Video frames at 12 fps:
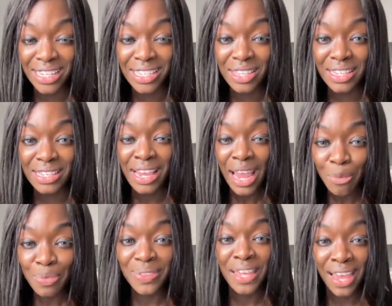And it's the
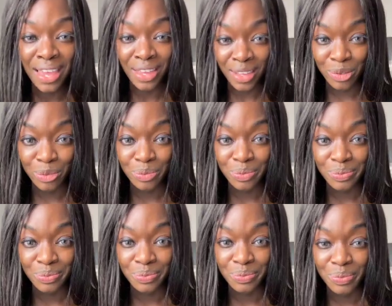same thing
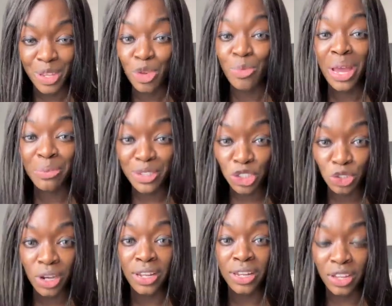you might be
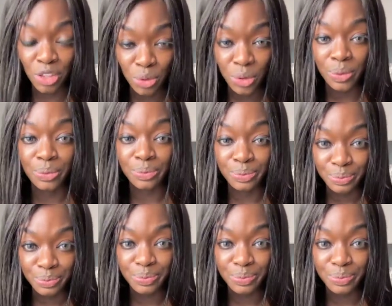struggling through.